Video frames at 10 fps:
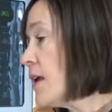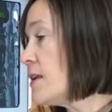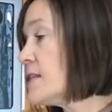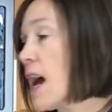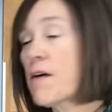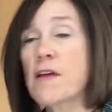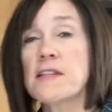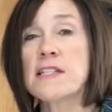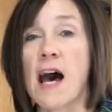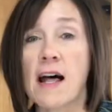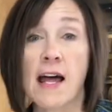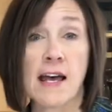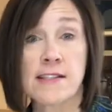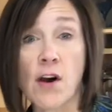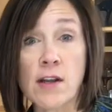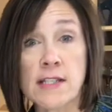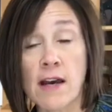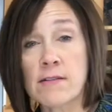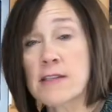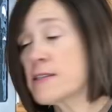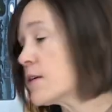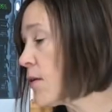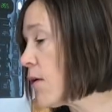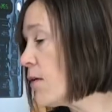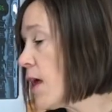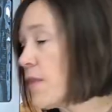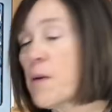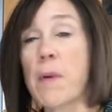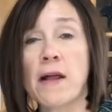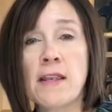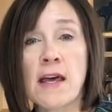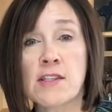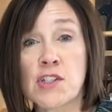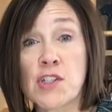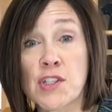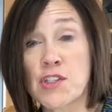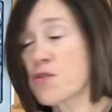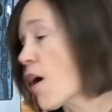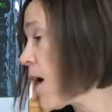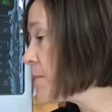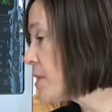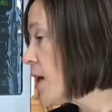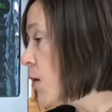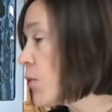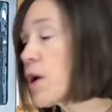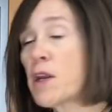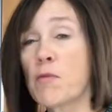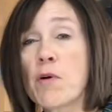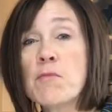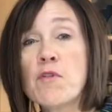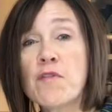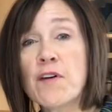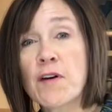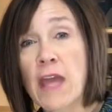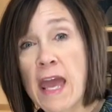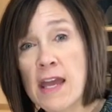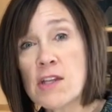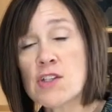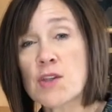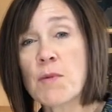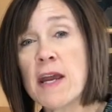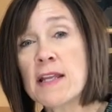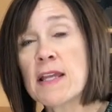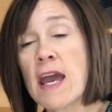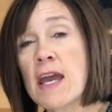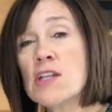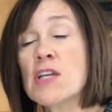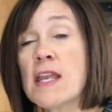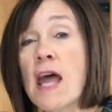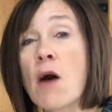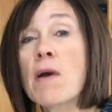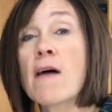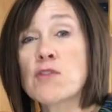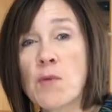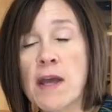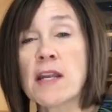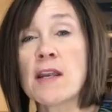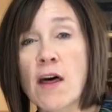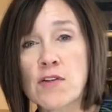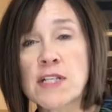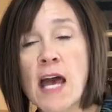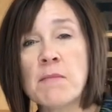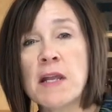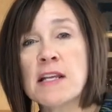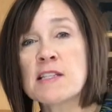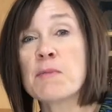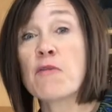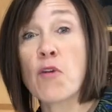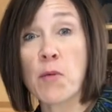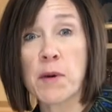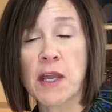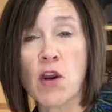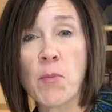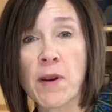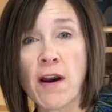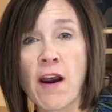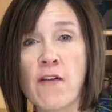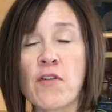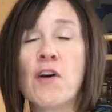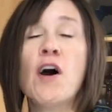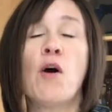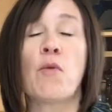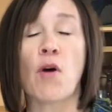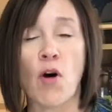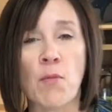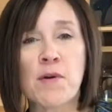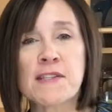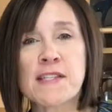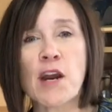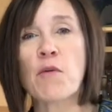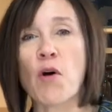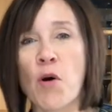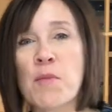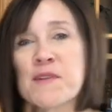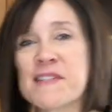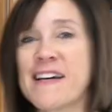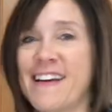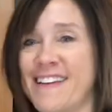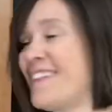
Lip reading: Now that the dial has gone down to 0, the button has just dropped. We're going to remove the gauge, the weighted gauge, and now we have to wait another 10 minutes before we can open our cover. We're almost there, we're almost done.